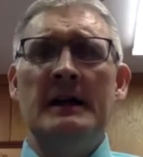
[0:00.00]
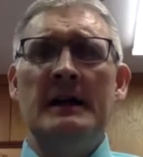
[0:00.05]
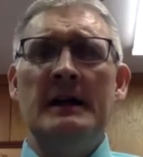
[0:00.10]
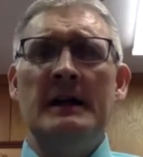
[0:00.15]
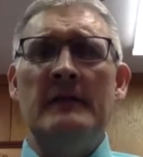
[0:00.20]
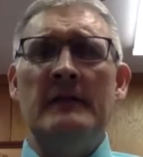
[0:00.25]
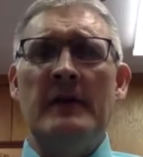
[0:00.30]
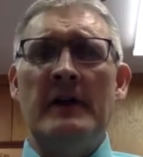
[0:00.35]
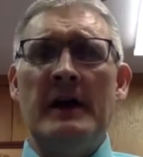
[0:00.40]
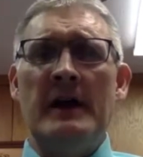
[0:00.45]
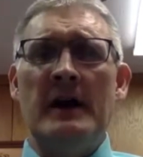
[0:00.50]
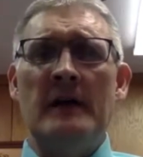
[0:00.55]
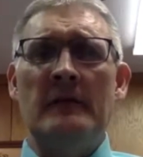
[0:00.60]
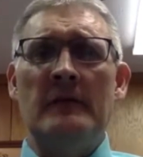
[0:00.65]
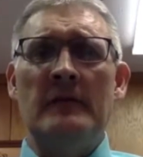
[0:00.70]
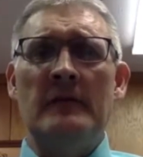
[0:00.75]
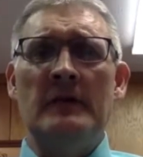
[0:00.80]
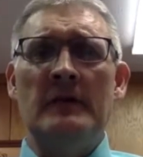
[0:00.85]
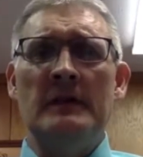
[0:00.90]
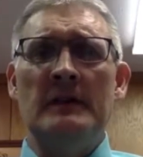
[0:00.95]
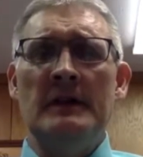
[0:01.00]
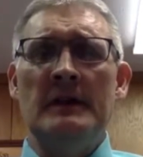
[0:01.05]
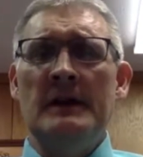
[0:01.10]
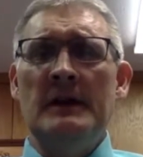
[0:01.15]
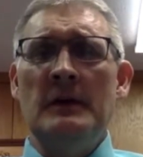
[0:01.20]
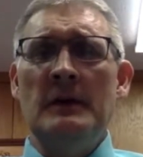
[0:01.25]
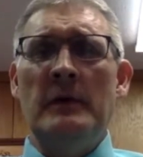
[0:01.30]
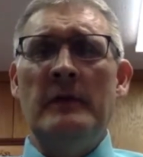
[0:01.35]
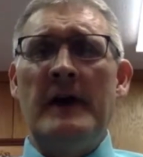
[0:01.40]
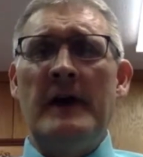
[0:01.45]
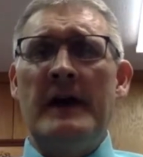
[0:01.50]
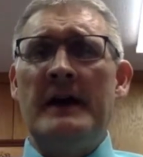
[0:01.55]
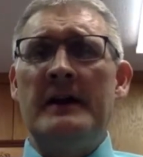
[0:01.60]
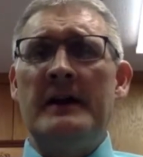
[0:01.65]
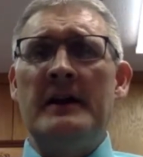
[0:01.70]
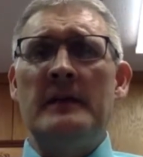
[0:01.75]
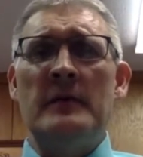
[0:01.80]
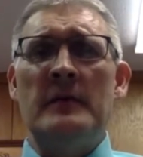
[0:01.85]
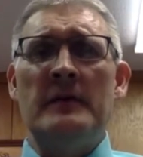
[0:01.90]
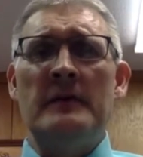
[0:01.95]
and very helpful. We've had a
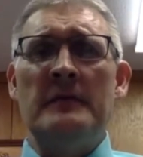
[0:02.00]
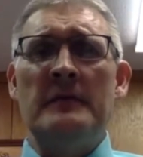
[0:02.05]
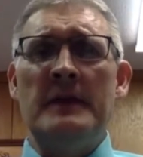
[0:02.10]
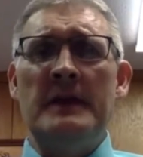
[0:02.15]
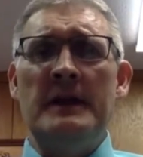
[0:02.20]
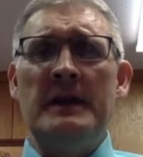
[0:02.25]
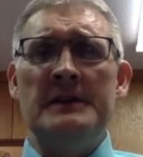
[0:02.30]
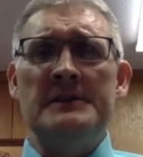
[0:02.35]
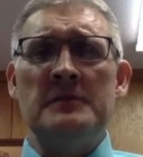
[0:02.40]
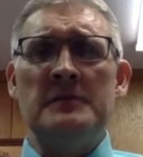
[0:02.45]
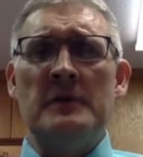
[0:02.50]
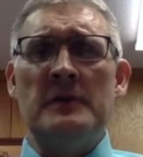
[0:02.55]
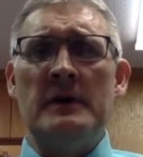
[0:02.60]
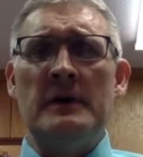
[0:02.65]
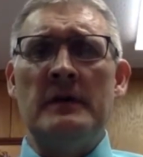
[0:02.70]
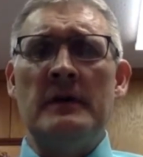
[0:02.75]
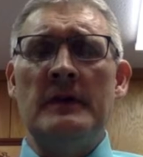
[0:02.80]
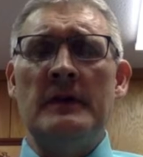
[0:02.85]
number of meetings with